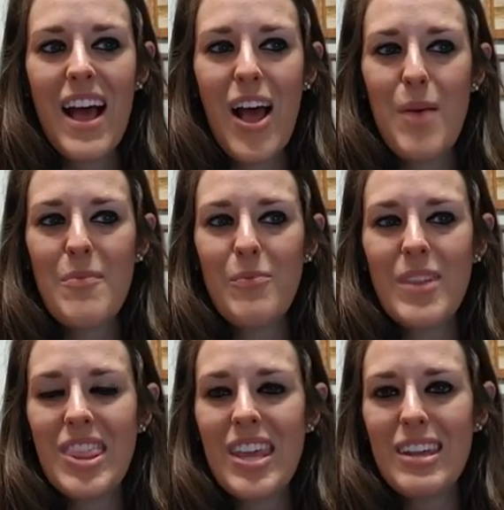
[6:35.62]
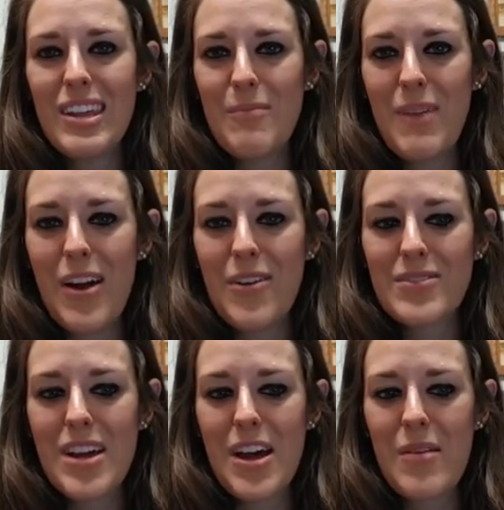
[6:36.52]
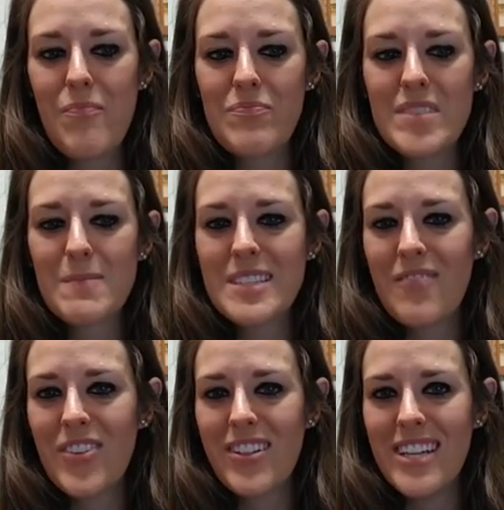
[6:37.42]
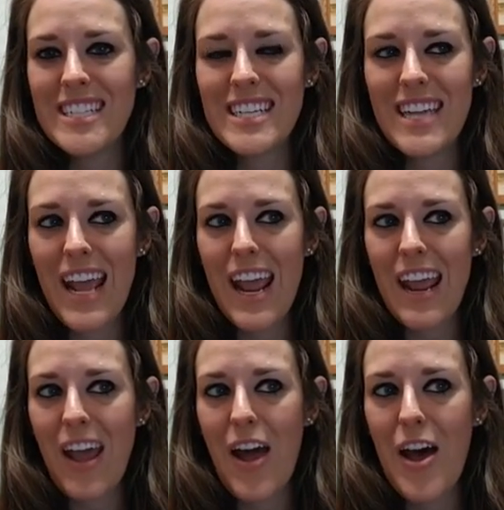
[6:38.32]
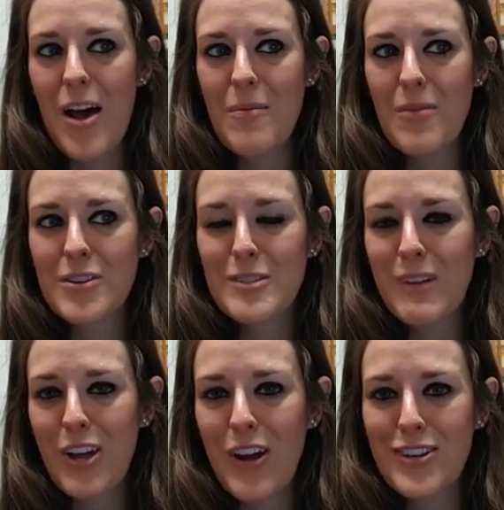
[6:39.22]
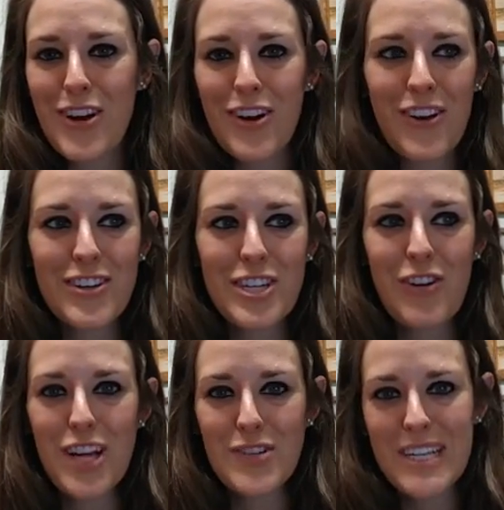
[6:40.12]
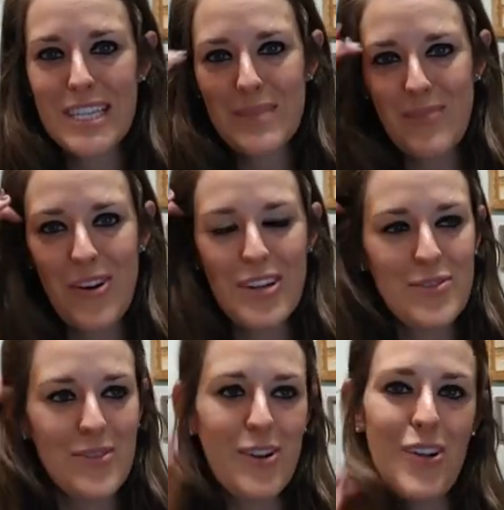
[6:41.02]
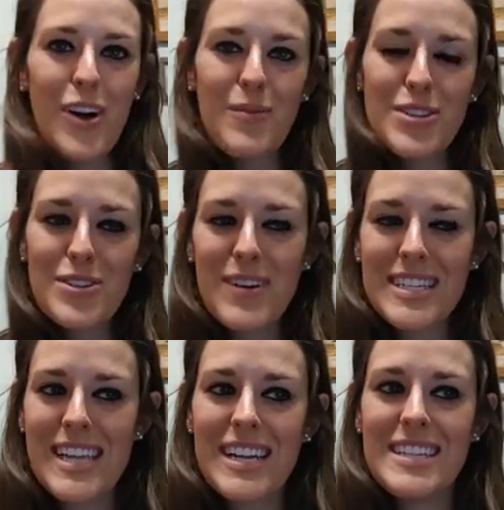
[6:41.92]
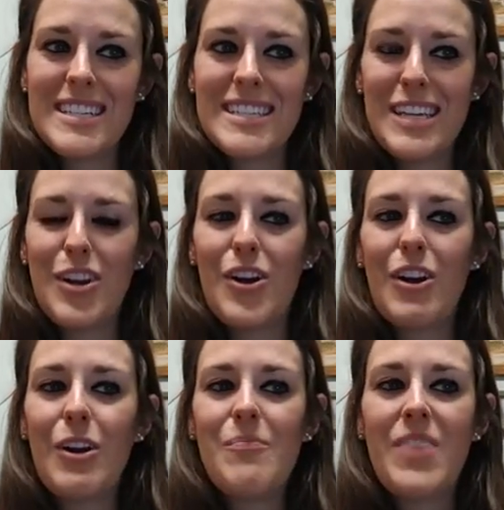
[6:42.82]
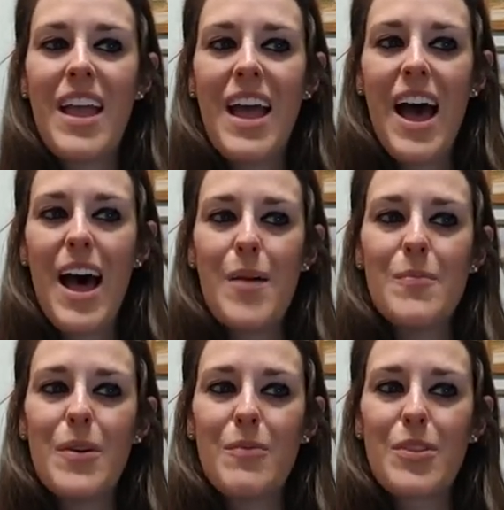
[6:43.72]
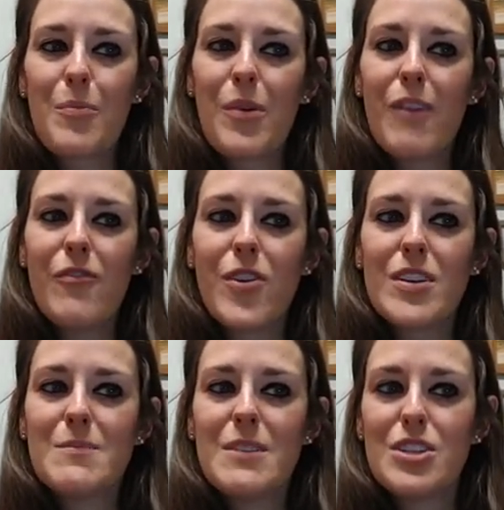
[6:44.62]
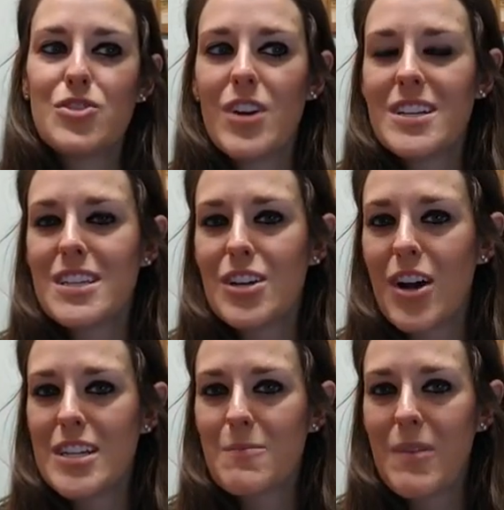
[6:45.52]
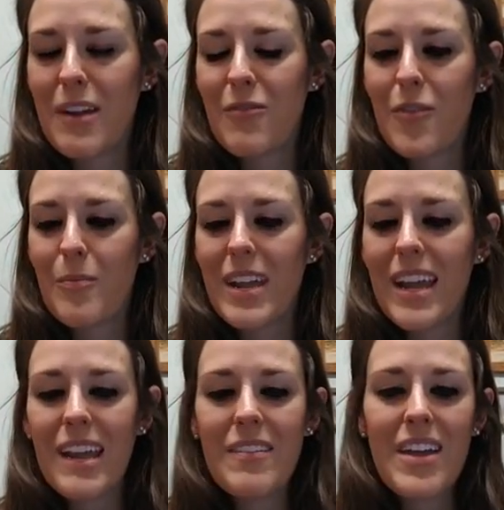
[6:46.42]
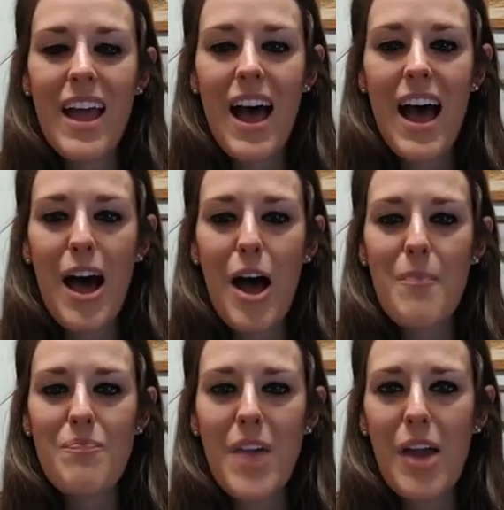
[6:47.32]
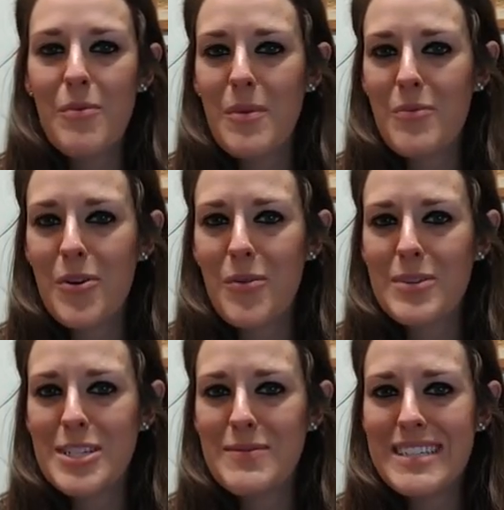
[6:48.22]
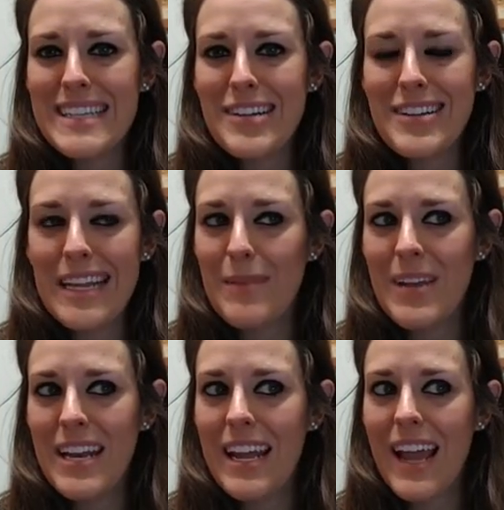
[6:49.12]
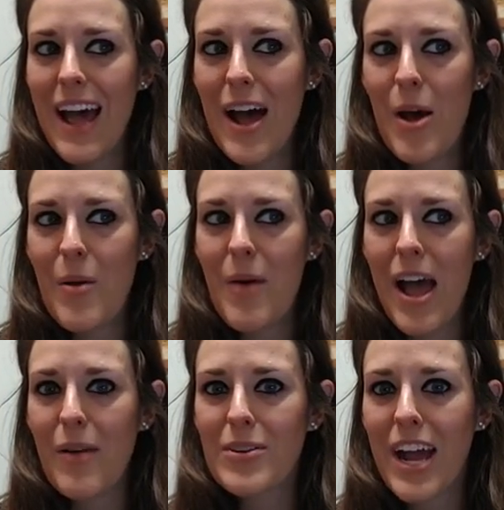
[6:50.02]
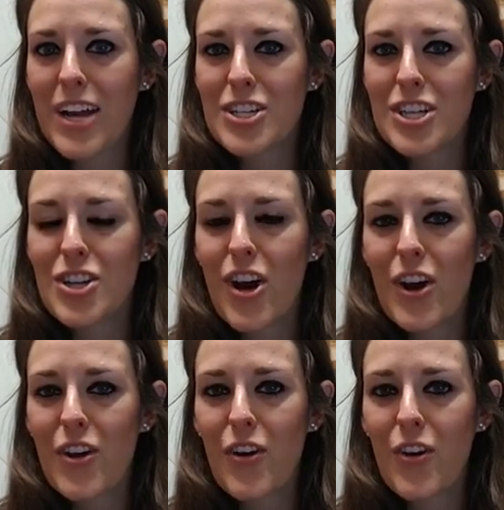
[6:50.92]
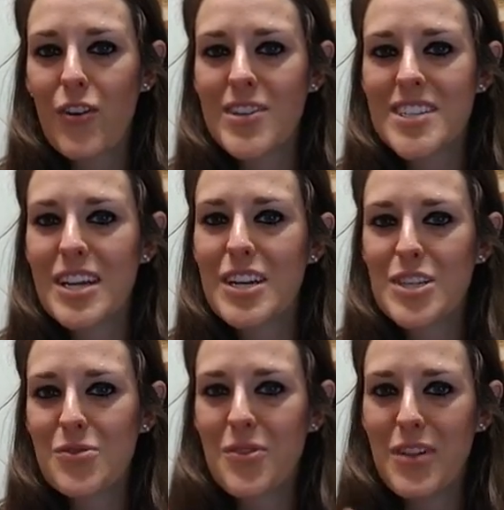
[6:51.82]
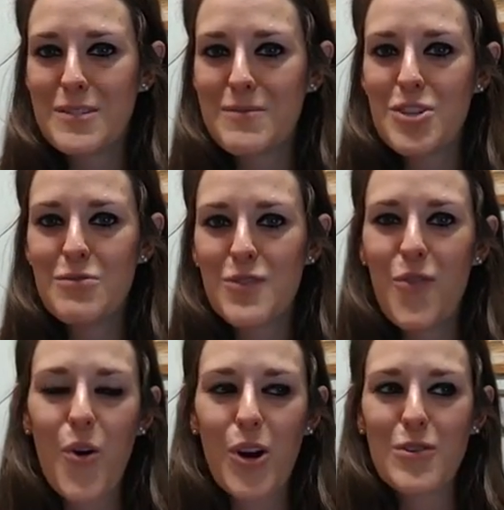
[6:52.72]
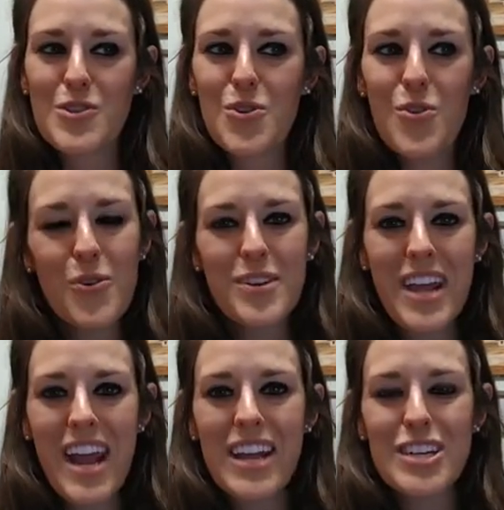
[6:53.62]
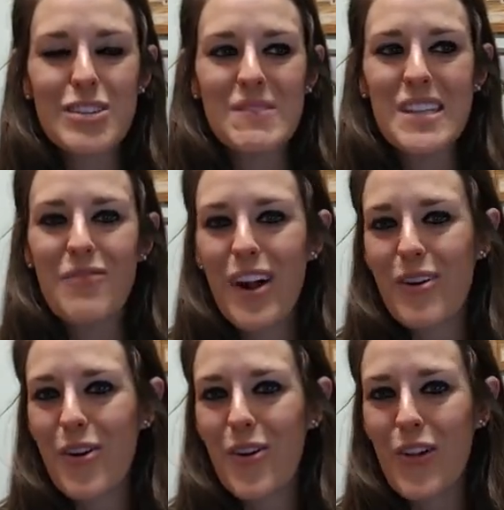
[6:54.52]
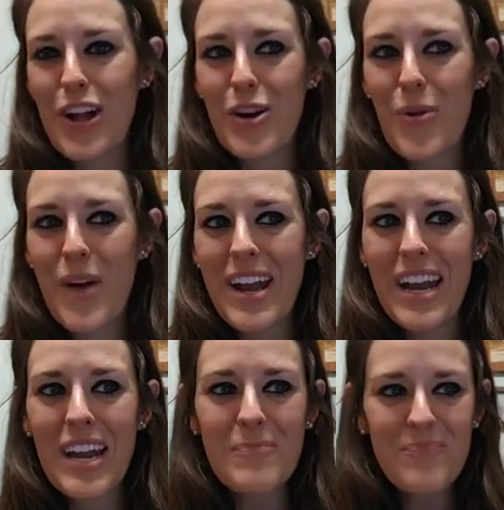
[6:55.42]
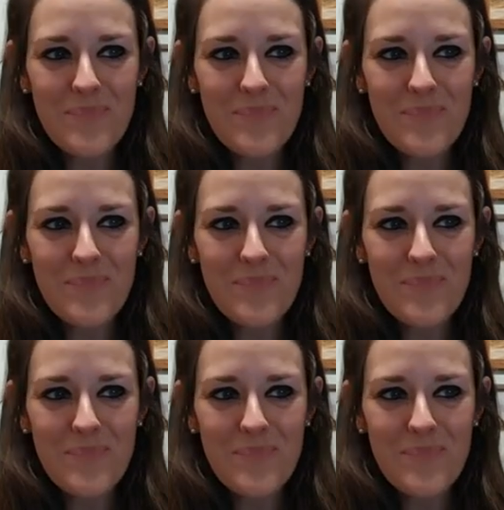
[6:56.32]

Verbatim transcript: Um, and when thinking about um, specifically today, um, our sweet goddaughter, she graduates tomorrow at 2 o'clock. We're so excited to see her. Um, but with our prayer focus be to trust in God's plan for me. Um, I remember her when she was little itty bitty. Um, I actually taught her Sunday school class when she was four years old, and she was the flower girl at our wedding